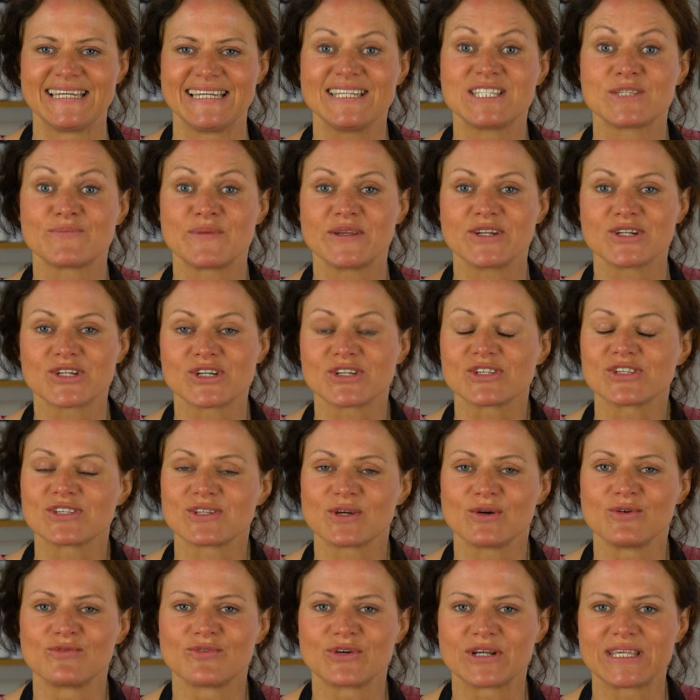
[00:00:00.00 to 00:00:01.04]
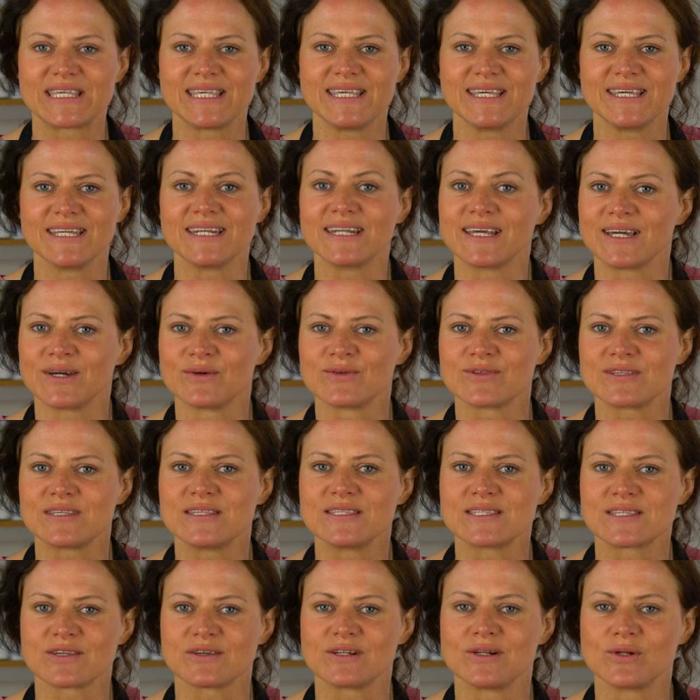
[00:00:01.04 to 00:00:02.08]
It's been just over a year now
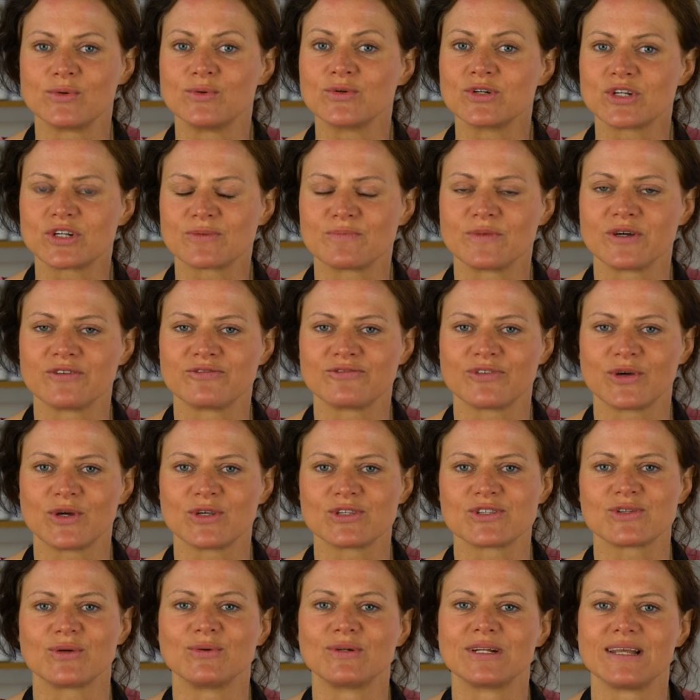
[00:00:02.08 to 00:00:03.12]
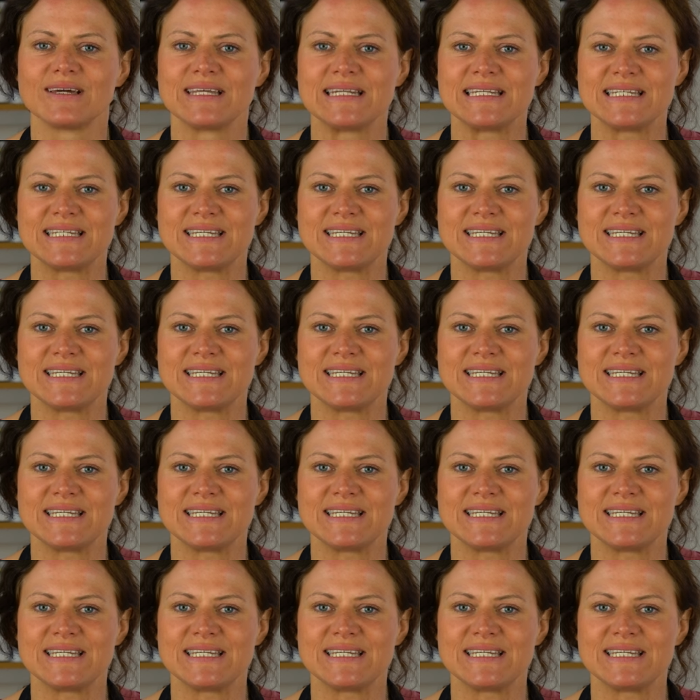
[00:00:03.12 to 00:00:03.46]
since I launched my first online